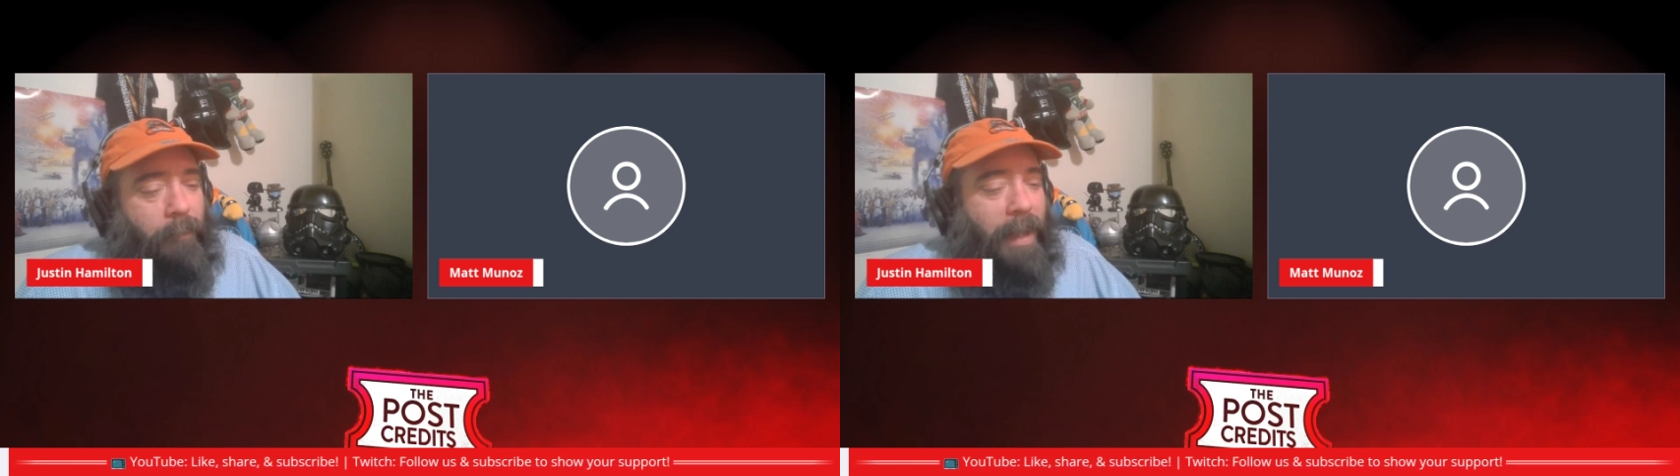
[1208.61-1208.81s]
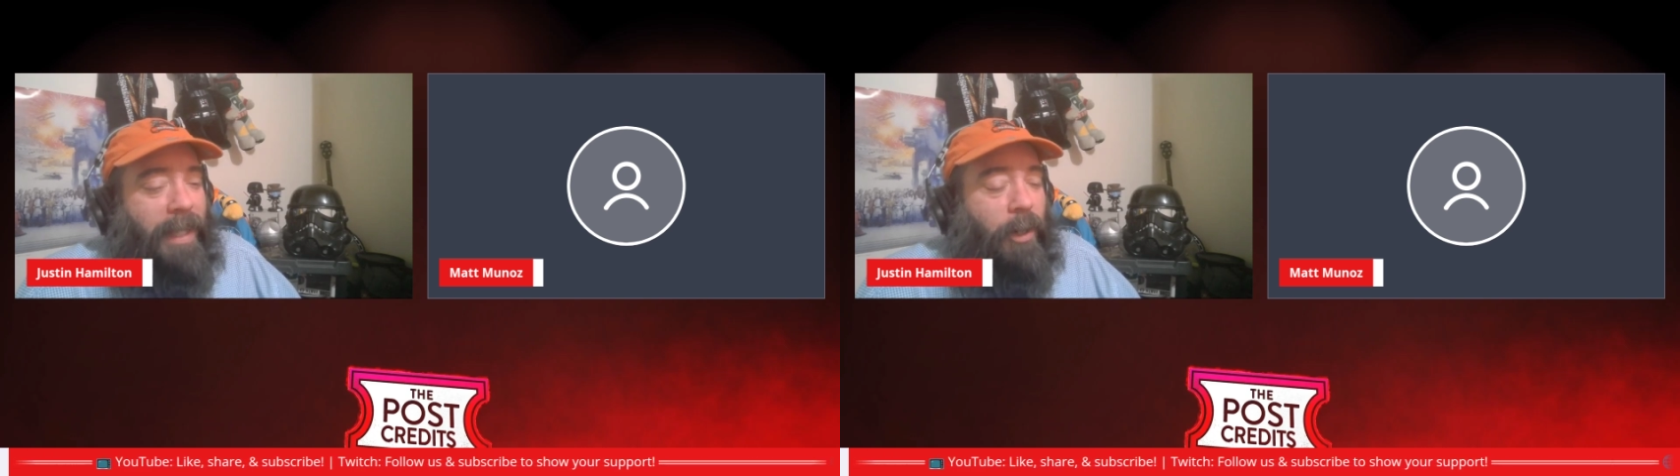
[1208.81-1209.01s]

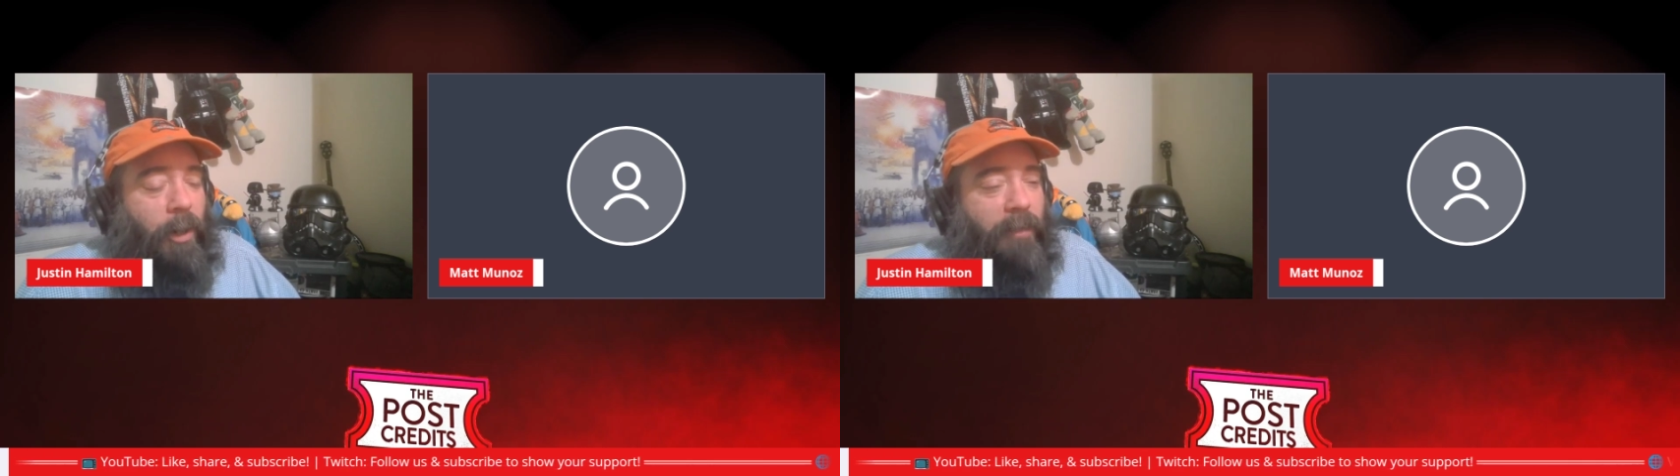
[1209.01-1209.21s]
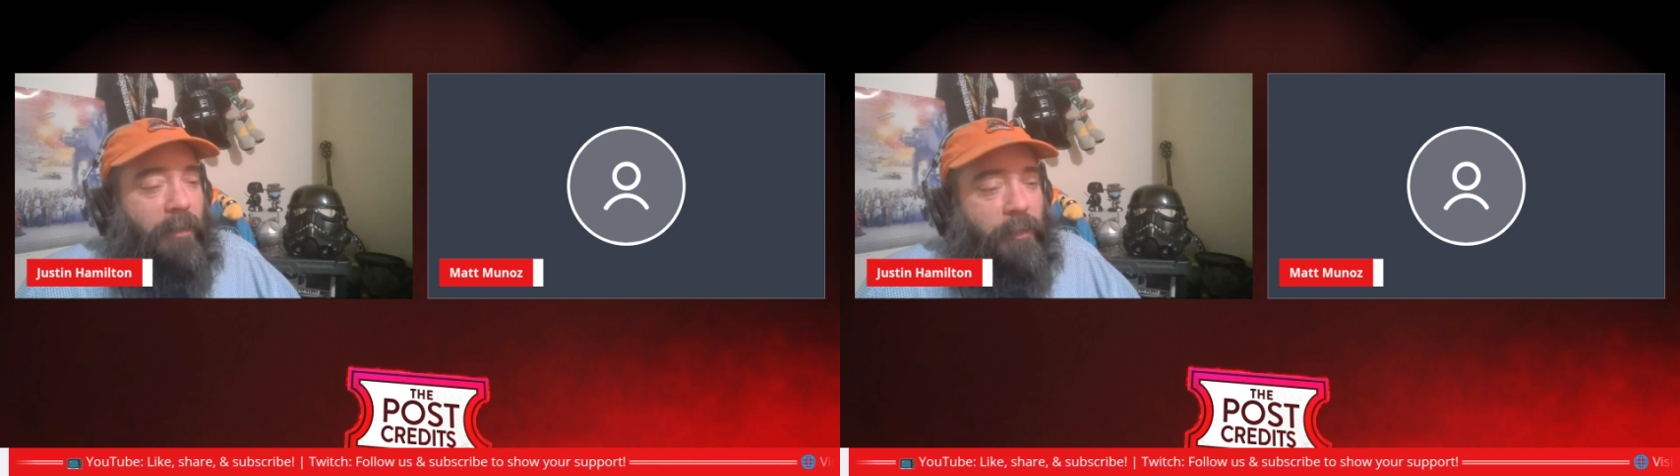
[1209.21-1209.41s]
making
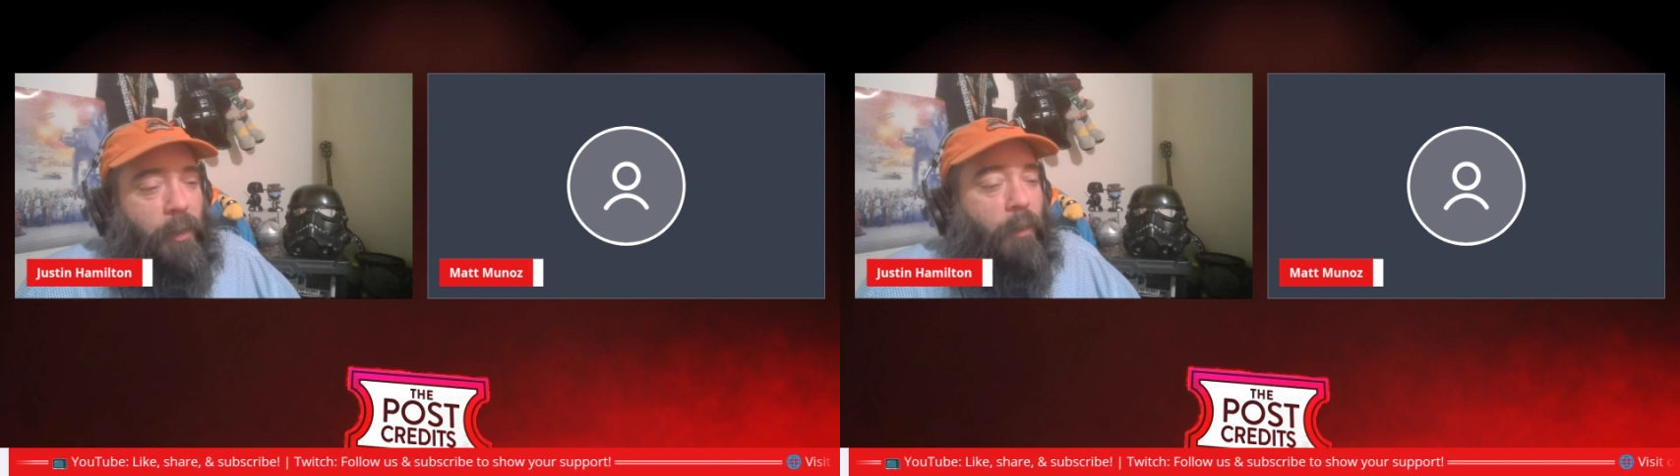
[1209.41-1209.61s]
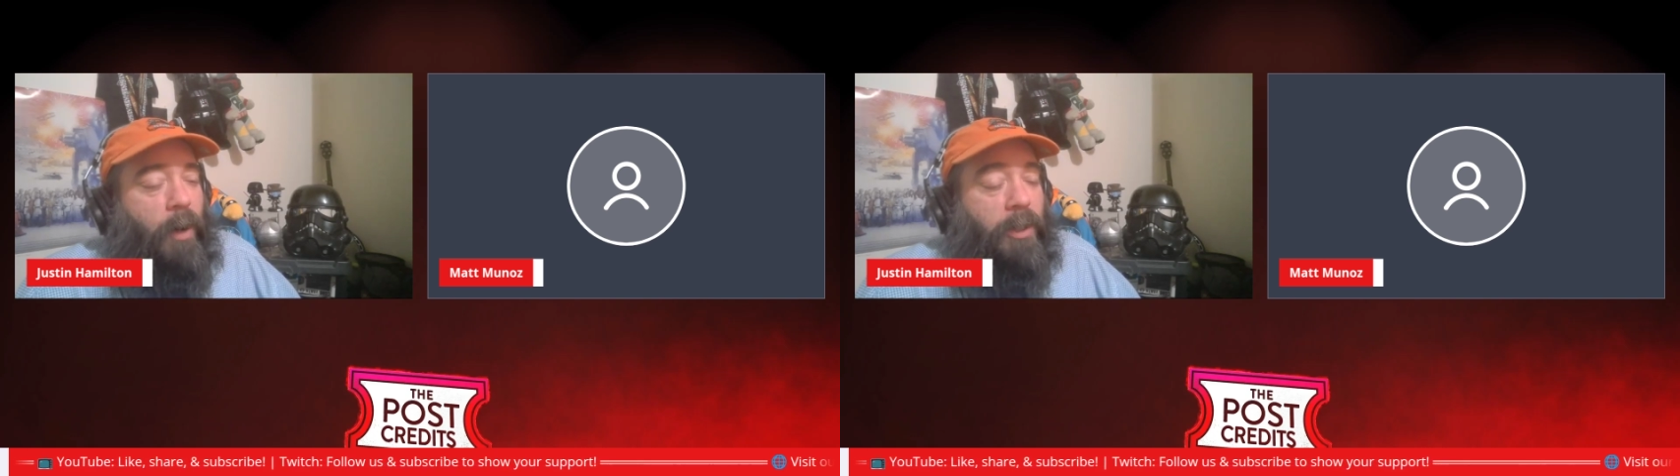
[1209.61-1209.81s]
her even
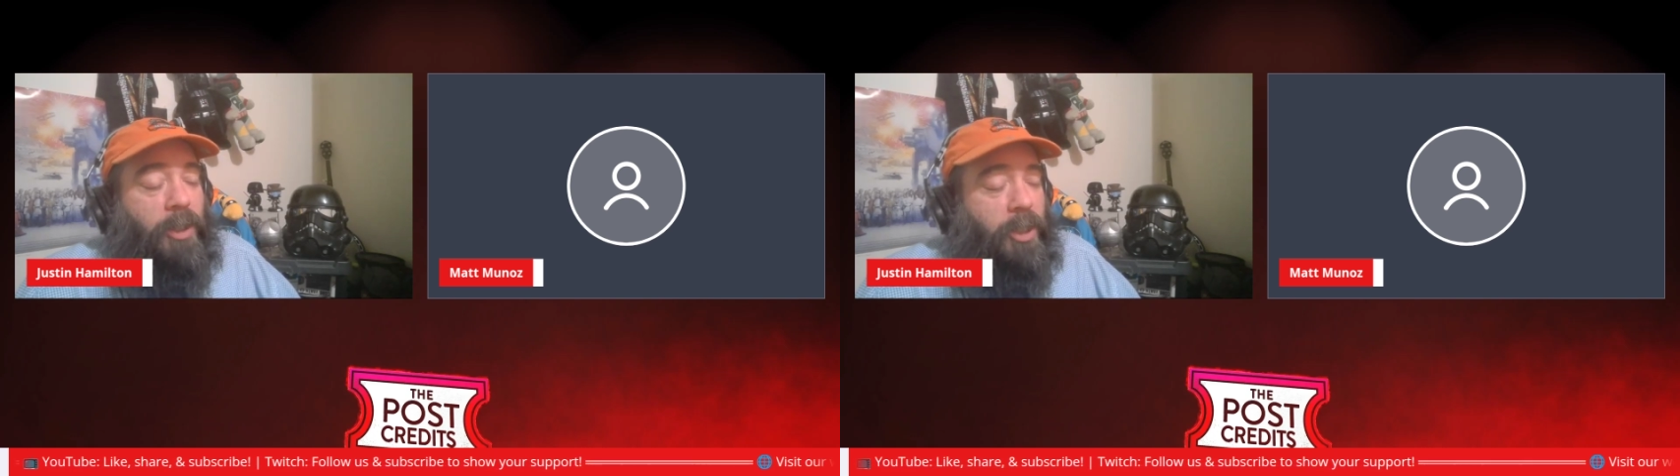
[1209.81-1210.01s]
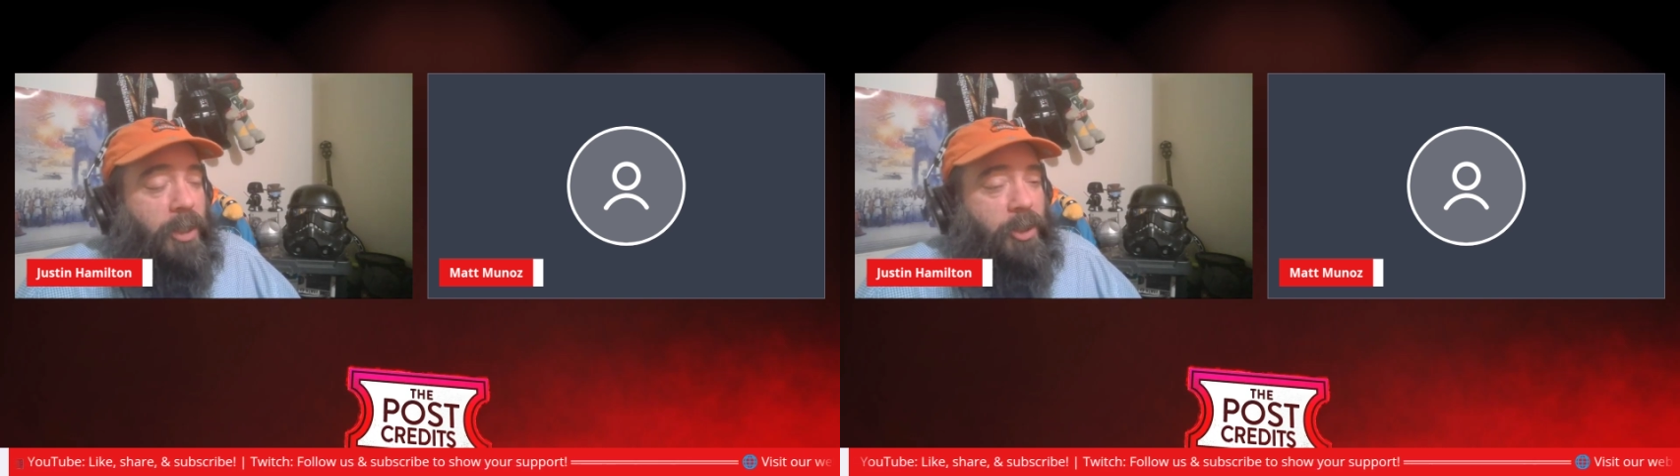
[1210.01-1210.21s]
feel worse